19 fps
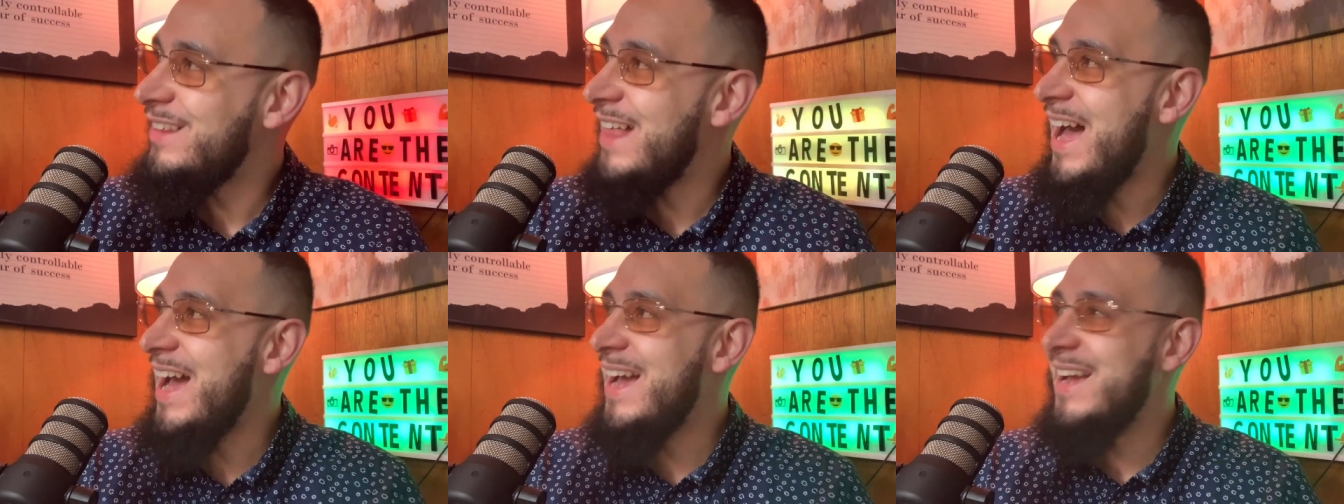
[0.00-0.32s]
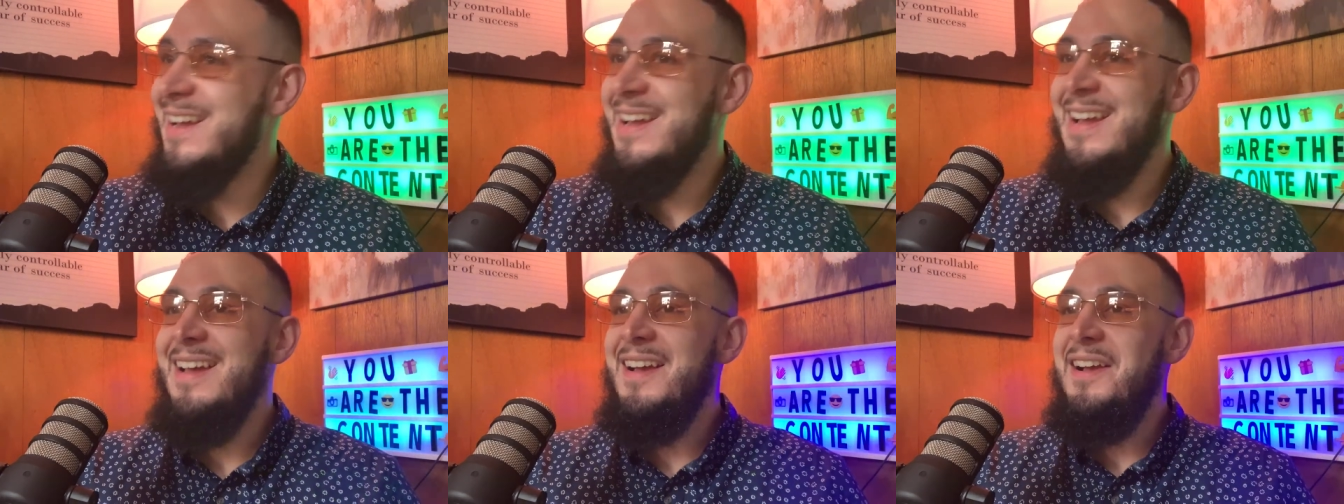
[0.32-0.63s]

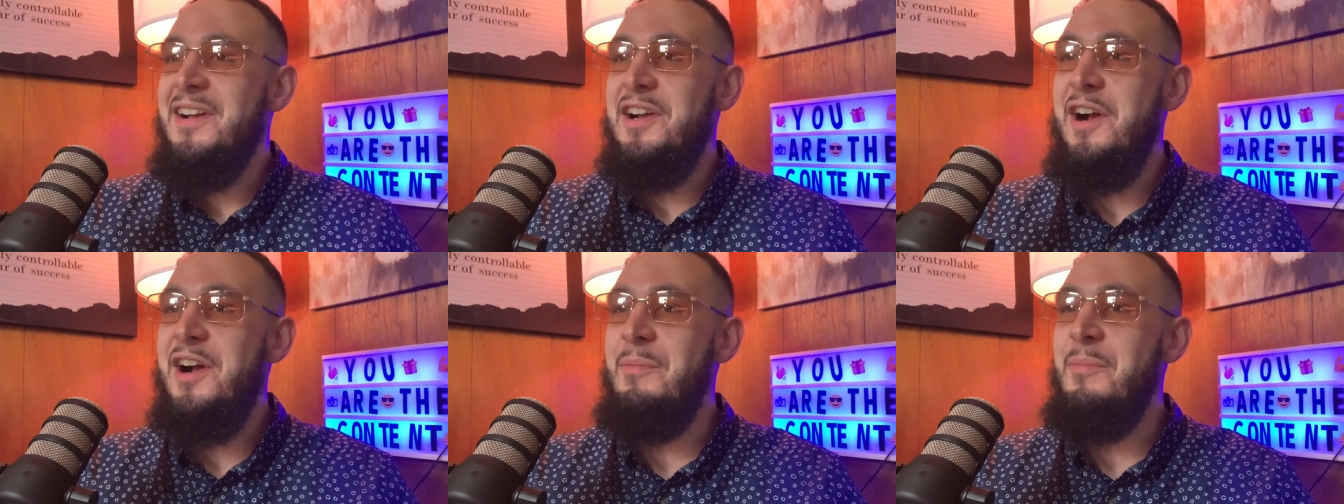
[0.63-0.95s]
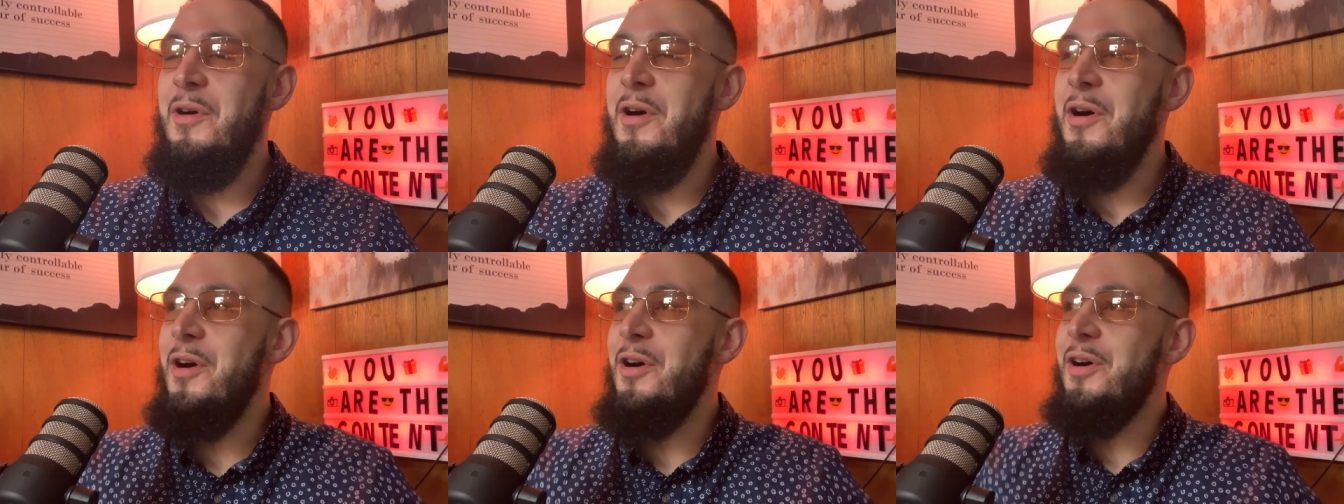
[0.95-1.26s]
Like, come
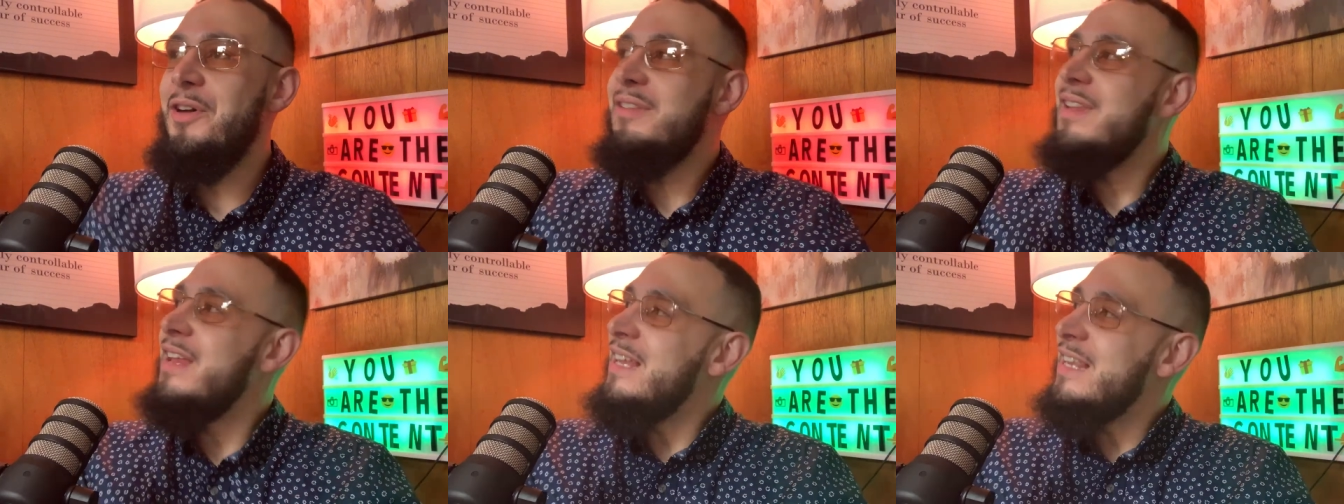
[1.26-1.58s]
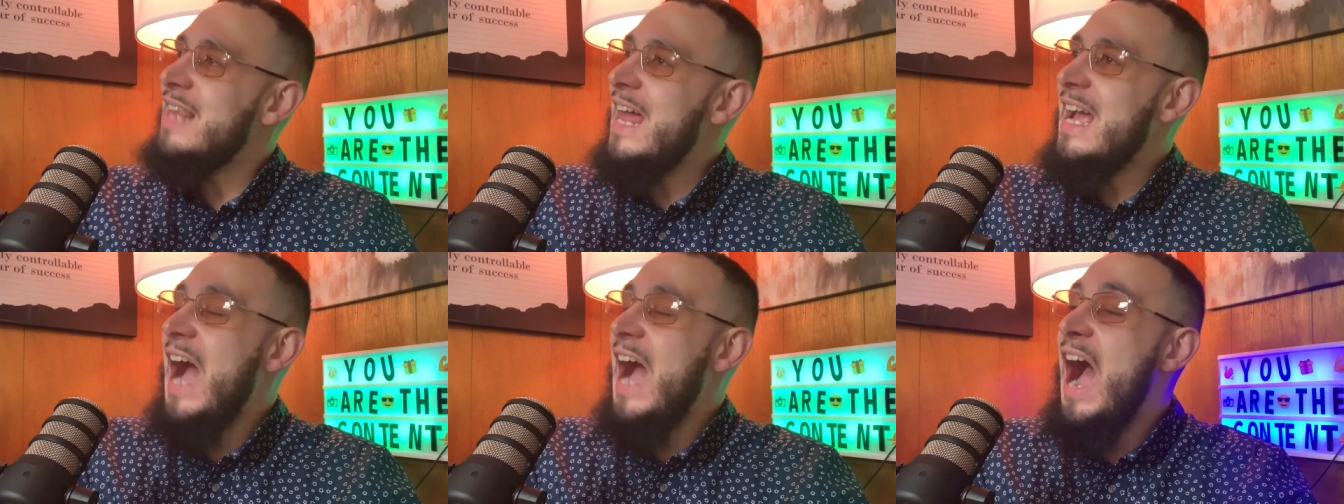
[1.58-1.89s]
on. Like,